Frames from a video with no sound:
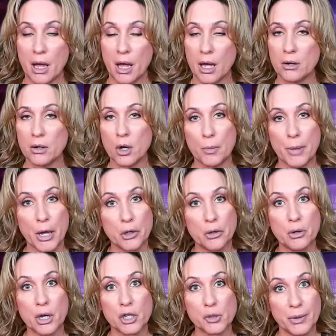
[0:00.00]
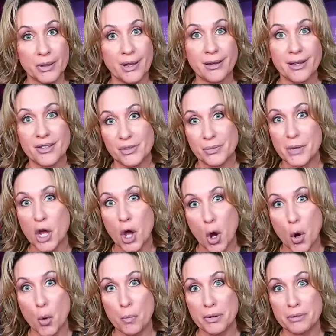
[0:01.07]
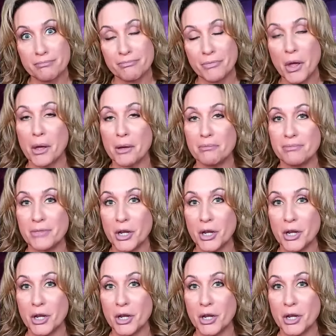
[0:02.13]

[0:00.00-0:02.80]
I don't know about you guys, but that gives me hope that,